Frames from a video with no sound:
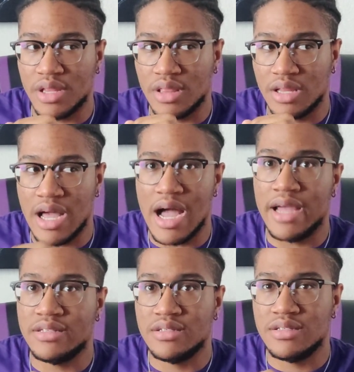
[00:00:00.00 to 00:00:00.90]

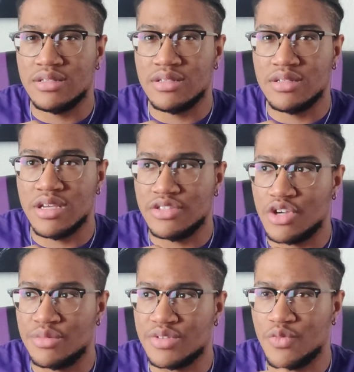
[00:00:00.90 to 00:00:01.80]
lot in
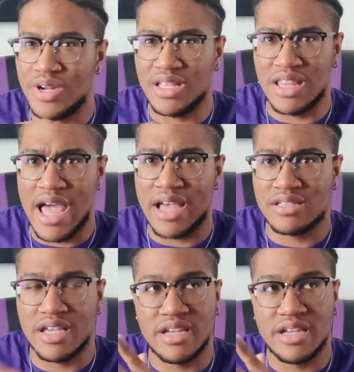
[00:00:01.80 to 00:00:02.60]
terms of what it lacks.